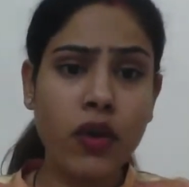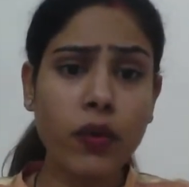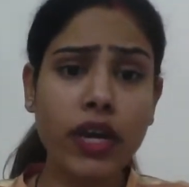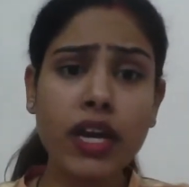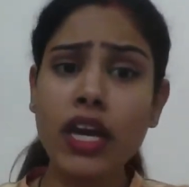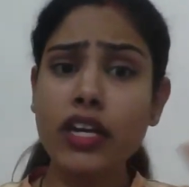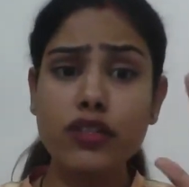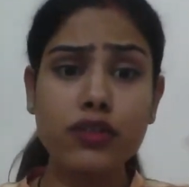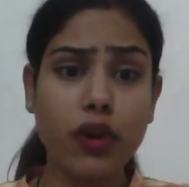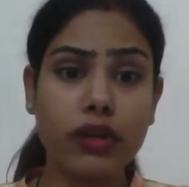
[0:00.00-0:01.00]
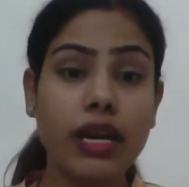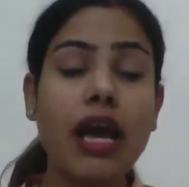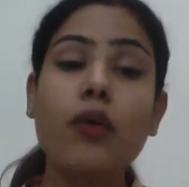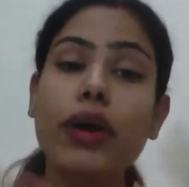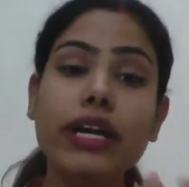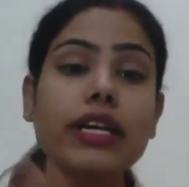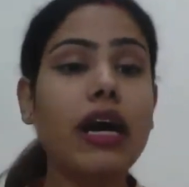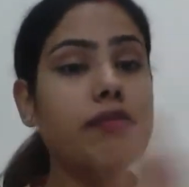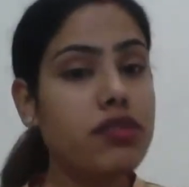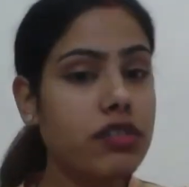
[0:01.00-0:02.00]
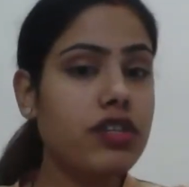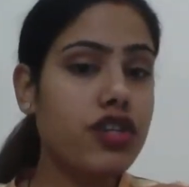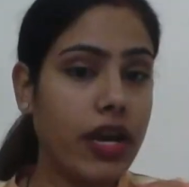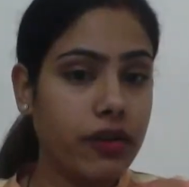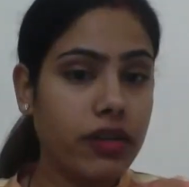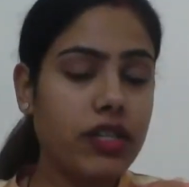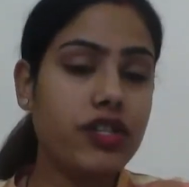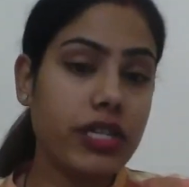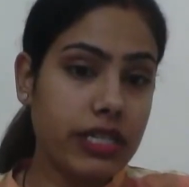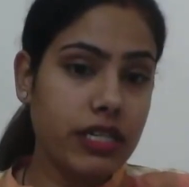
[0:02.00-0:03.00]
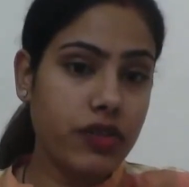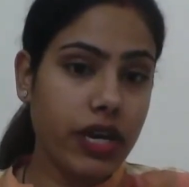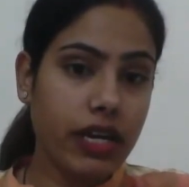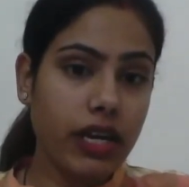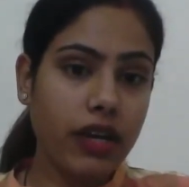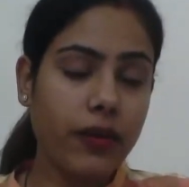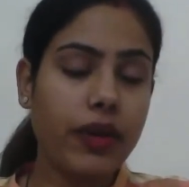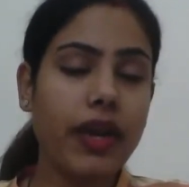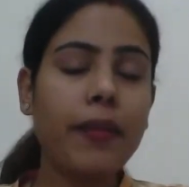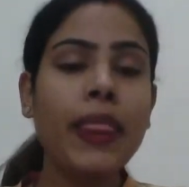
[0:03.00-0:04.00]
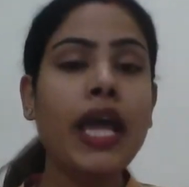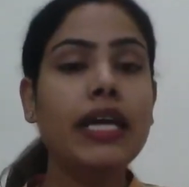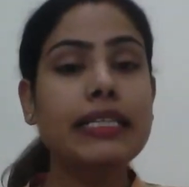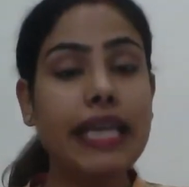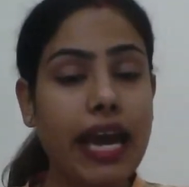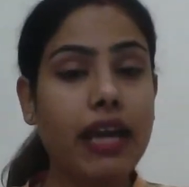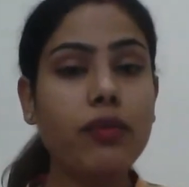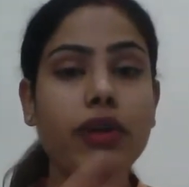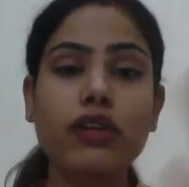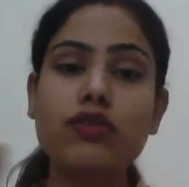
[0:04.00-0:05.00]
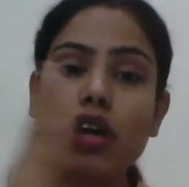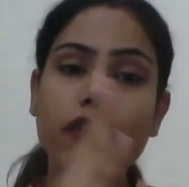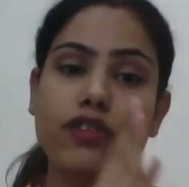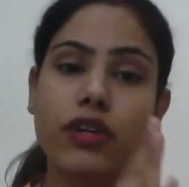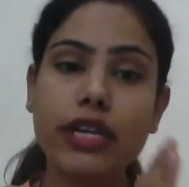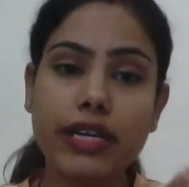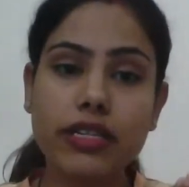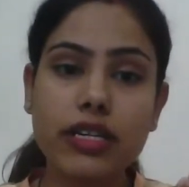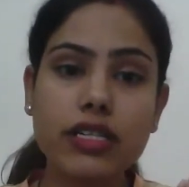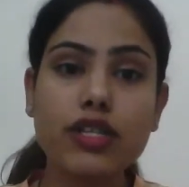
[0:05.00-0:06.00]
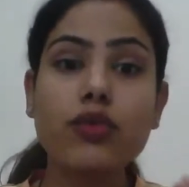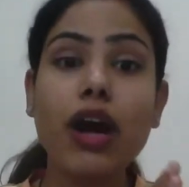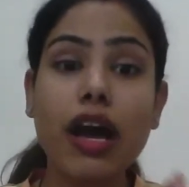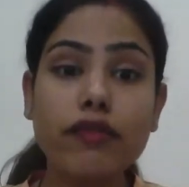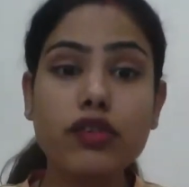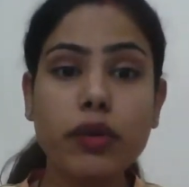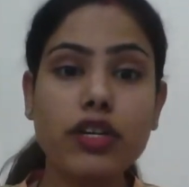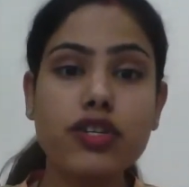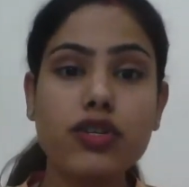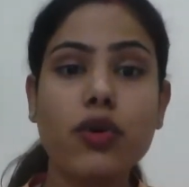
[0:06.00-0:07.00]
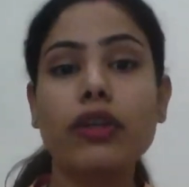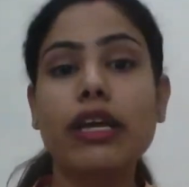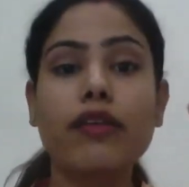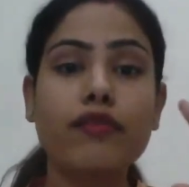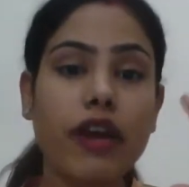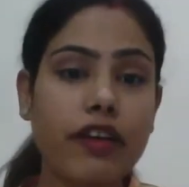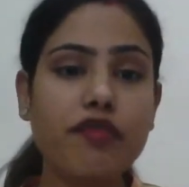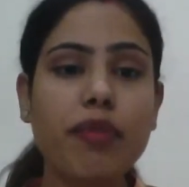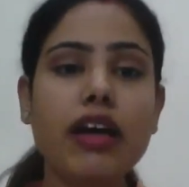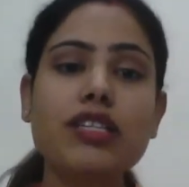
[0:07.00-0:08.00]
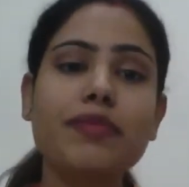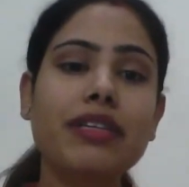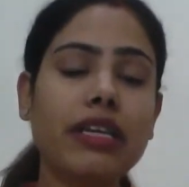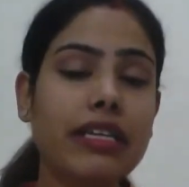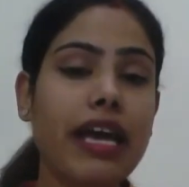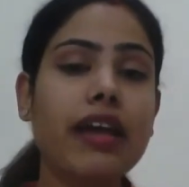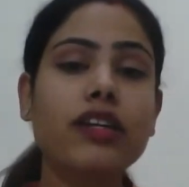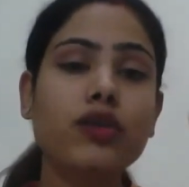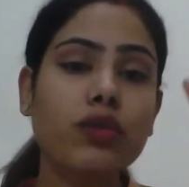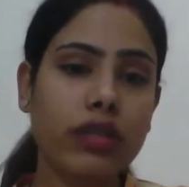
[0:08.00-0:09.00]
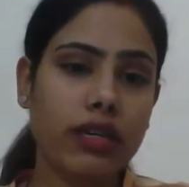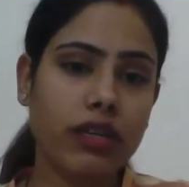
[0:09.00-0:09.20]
Okay, do not. When it comes to the general GT training, okay, there when you draft your letters, you have to ensure there are 5 parts, but there you